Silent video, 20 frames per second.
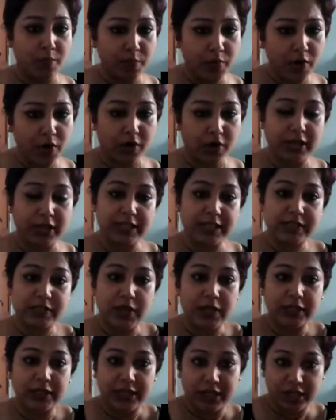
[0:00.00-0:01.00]
book, it's
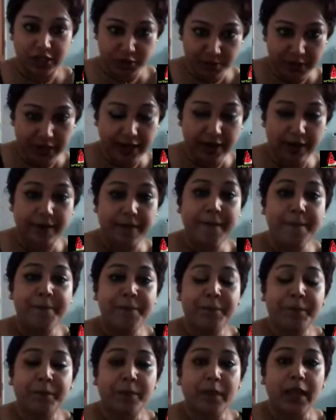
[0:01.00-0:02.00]
on Kashmir,
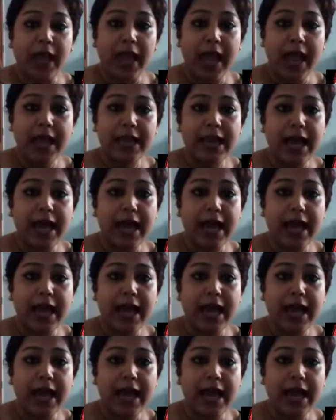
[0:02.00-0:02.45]
and